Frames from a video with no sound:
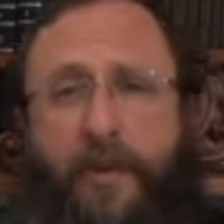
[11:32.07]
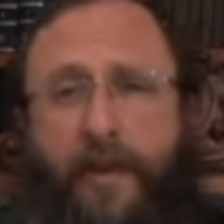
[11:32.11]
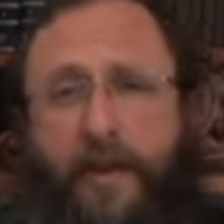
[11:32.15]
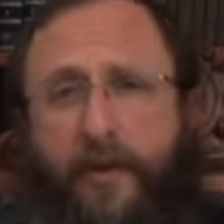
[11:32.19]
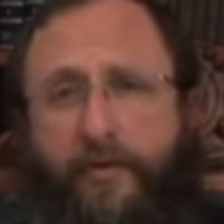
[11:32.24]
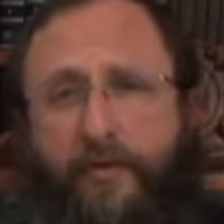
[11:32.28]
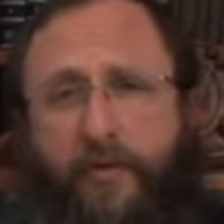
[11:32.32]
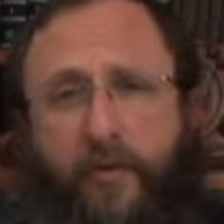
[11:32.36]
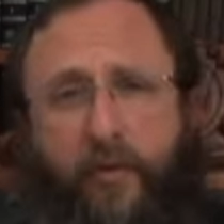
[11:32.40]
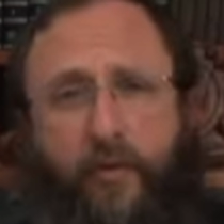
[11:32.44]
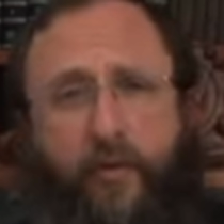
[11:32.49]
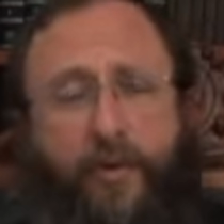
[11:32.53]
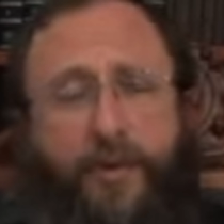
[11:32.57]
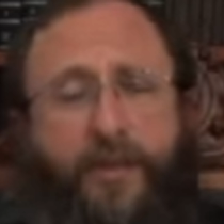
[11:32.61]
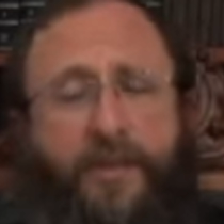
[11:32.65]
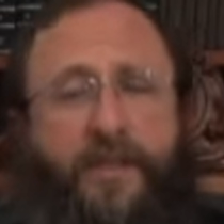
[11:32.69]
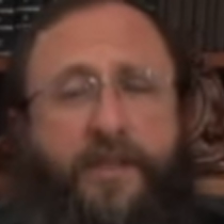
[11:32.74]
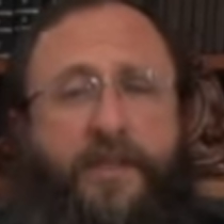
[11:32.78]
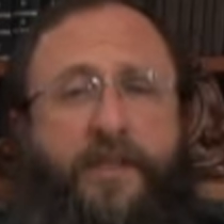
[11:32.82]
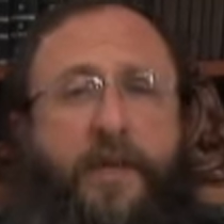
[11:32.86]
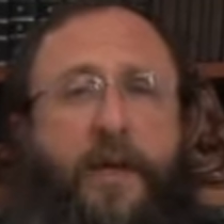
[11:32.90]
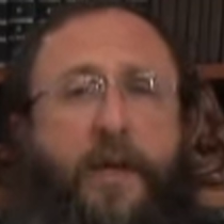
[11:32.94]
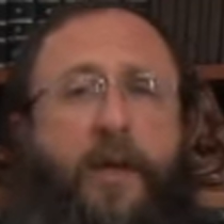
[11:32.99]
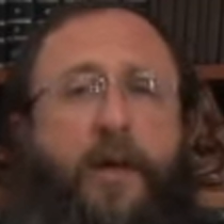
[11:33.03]
And of
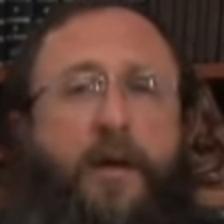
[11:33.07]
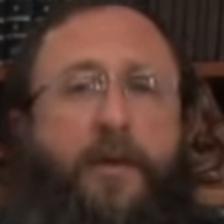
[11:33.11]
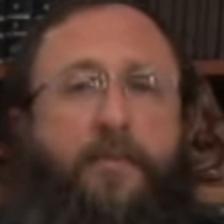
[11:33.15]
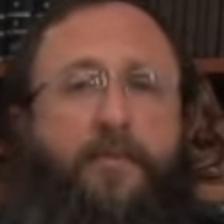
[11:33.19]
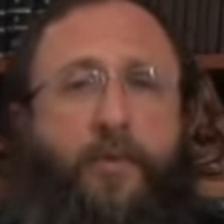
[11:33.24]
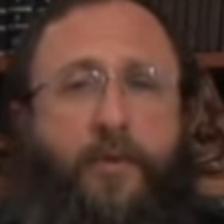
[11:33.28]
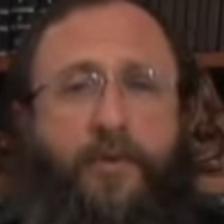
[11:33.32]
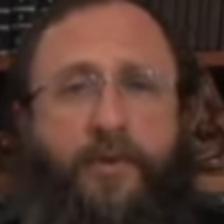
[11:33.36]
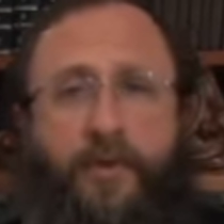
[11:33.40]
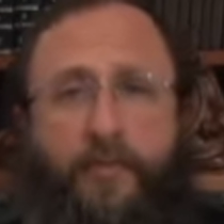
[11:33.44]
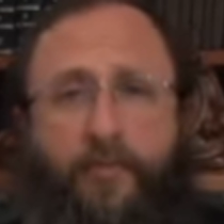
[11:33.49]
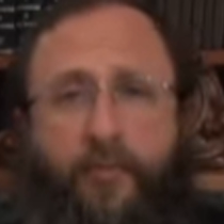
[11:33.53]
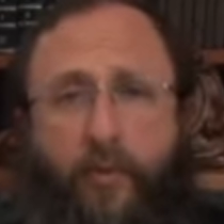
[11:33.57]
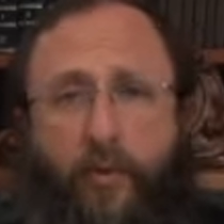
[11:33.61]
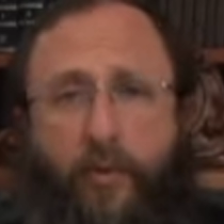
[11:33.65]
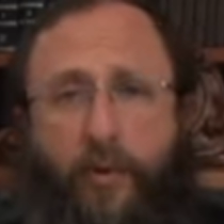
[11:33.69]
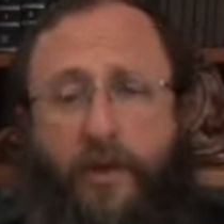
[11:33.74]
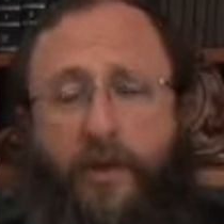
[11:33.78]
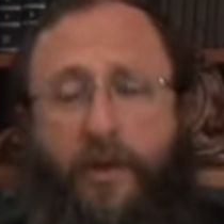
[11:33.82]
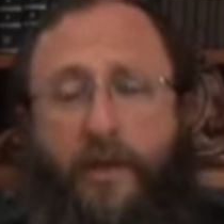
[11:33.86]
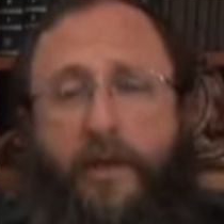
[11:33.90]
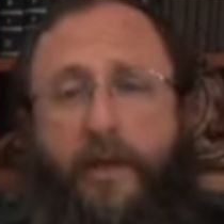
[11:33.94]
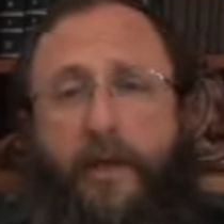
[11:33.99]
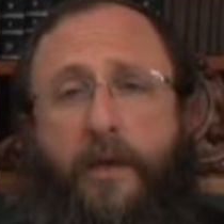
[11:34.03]
course, most
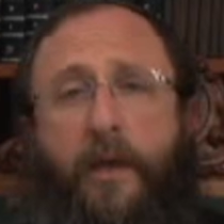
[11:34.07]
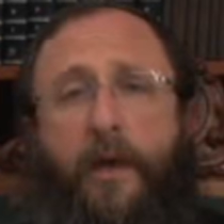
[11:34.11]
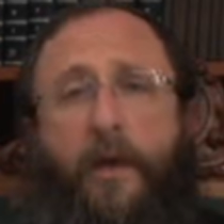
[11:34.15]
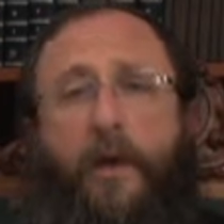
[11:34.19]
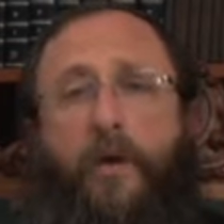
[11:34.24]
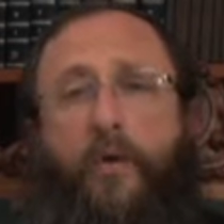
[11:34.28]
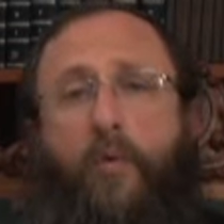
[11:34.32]
importantly,